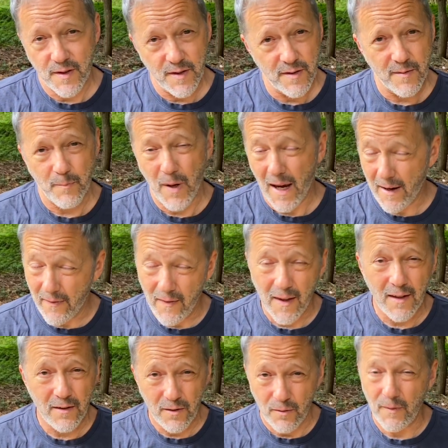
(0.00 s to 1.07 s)
because back
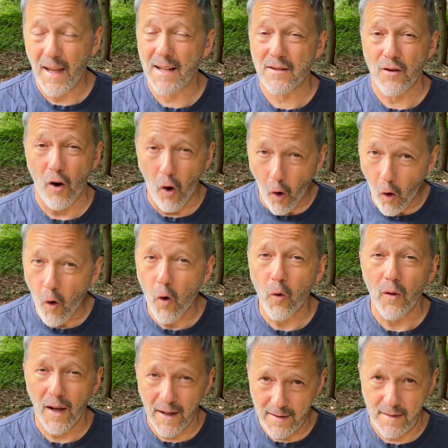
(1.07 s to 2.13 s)
then, dude, that's all
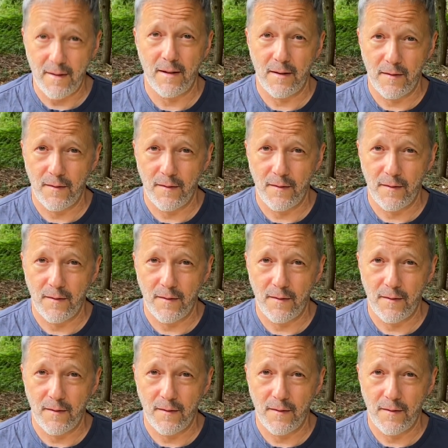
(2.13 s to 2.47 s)
I did.